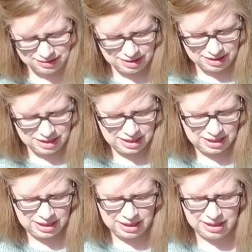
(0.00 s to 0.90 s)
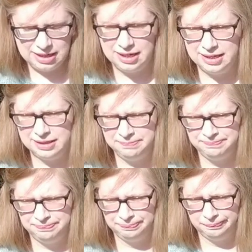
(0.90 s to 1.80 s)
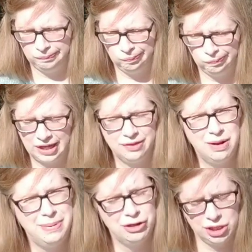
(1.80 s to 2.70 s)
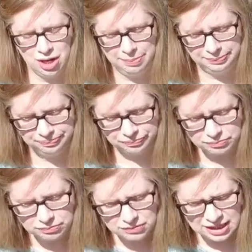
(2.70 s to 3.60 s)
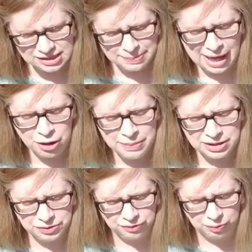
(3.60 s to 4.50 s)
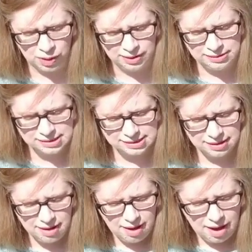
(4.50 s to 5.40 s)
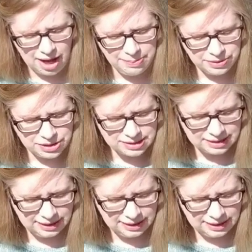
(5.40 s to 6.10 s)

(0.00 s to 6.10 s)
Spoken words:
the Threadbare top. It's a pattern by Two of Wands. I purchased a